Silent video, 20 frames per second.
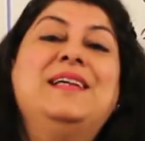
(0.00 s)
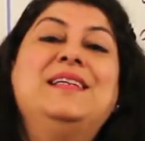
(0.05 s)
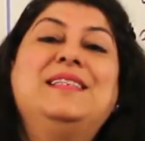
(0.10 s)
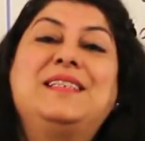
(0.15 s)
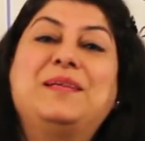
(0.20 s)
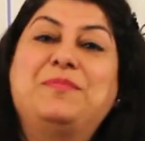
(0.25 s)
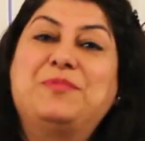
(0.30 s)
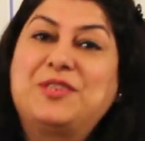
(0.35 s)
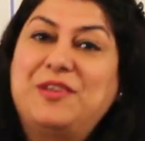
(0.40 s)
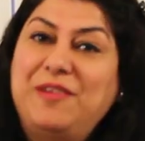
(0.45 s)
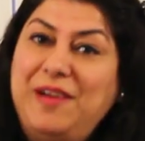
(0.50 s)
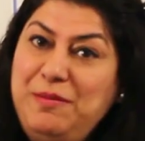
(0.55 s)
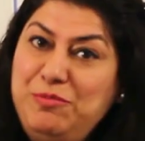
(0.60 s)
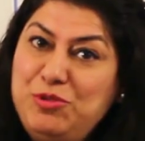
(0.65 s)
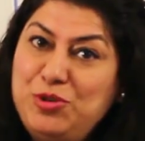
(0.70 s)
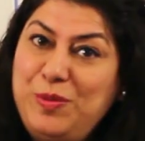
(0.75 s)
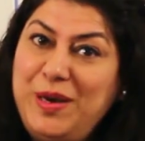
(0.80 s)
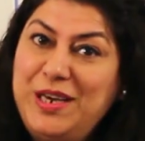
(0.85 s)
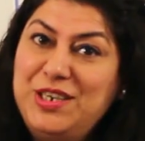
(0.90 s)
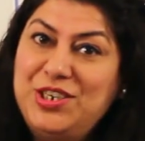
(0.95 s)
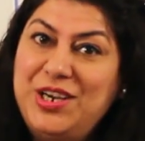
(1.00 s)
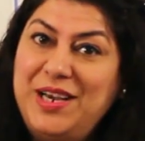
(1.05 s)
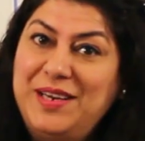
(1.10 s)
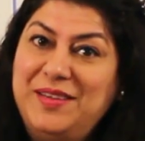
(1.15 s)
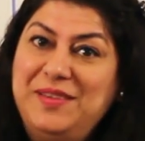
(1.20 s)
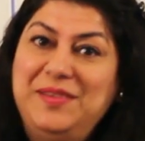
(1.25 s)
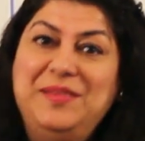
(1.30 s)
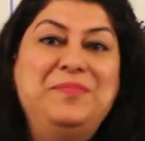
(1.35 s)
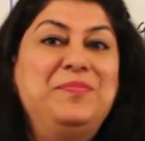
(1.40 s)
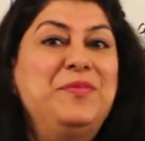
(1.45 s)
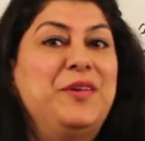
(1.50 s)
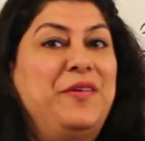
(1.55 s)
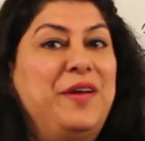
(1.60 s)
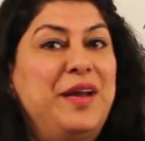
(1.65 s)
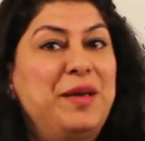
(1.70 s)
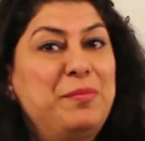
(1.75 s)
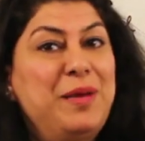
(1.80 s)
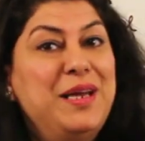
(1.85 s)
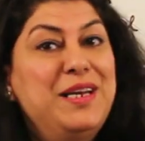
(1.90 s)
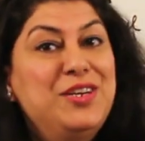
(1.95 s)
subscribe to my channel,
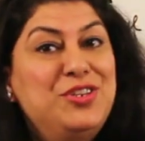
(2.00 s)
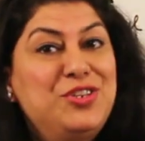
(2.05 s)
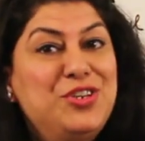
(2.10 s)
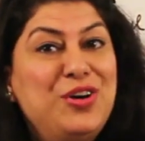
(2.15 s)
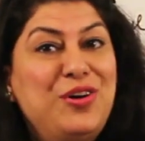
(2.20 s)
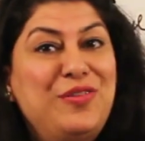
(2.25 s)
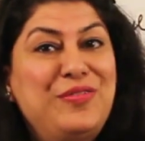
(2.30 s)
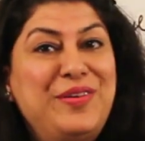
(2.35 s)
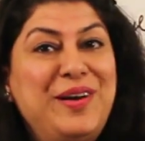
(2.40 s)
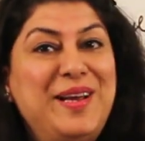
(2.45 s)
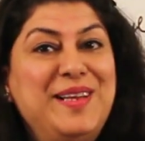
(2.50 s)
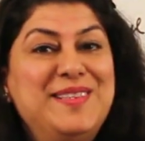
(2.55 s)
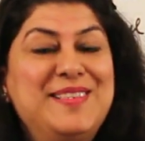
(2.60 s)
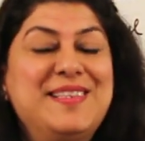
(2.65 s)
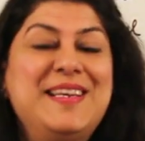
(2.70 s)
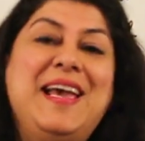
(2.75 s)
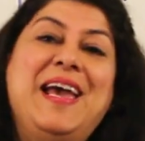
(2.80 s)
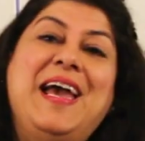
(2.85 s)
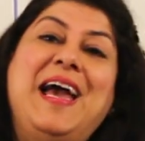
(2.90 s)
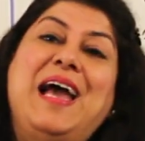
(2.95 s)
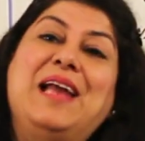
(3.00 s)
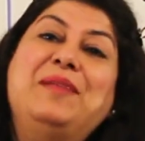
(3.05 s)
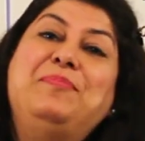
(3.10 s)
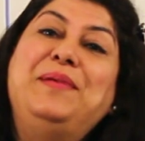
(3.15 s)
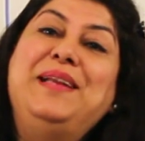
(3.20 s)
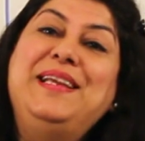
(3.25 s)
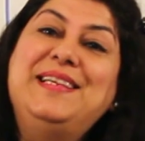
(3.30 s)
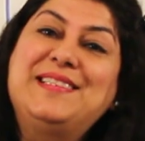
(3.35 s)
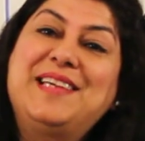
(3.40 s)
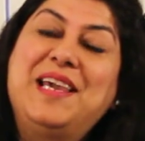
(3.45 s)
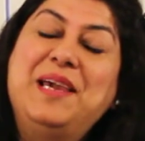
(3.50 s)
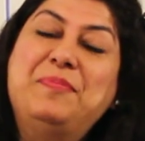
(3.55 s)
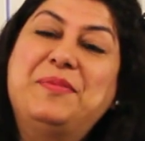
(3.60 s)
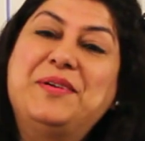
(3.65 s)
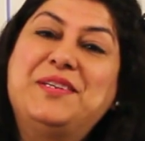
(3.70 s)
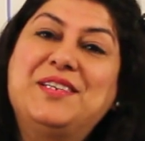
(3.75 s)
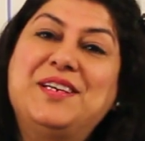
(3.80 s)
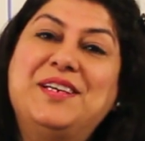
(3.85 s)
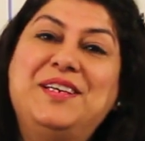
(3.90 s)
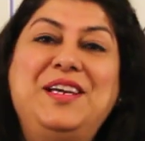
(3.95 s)
recommend it to your friends, and please keep
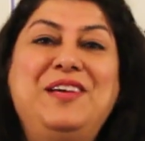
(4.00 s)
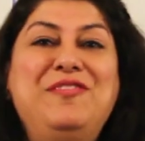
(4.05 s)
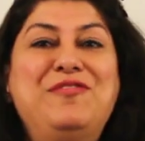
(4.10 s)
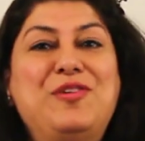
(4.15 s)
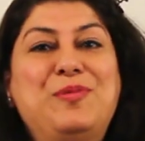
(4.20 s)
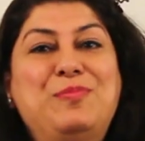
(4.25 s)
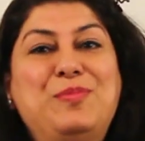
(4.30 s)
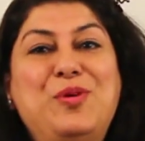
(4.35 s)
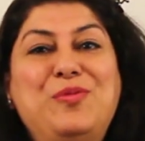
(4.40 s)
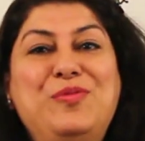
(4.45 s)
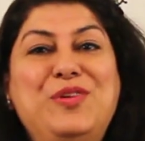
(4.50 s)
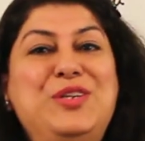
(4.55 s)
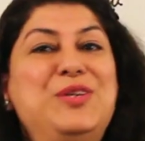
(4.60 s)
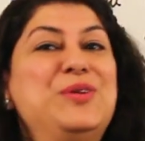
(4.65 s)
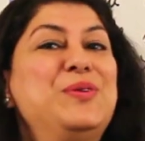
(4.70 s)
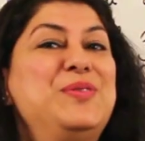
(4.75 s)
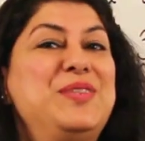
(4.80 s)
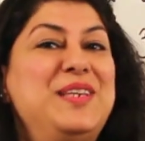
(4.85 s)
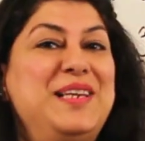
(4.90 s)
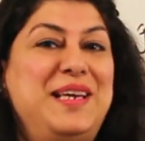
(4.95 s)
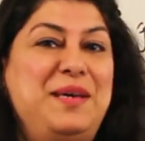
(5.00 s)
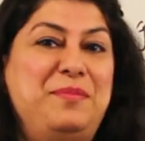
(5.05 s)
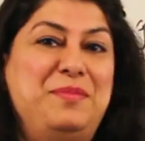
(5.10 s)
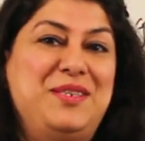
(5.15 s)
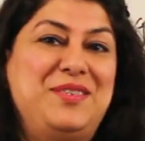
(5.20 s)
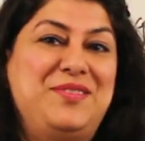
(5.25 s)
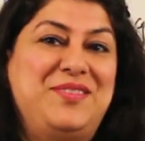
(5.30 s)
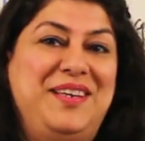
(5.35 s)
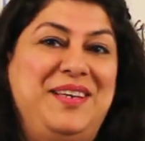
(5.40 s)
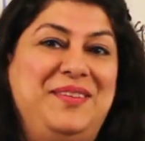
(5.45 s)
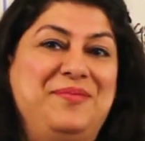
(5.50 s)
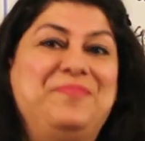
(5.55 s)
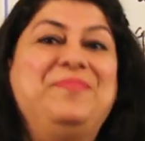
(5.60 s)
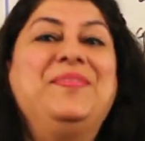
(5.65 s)
returning for more videos in chemistry.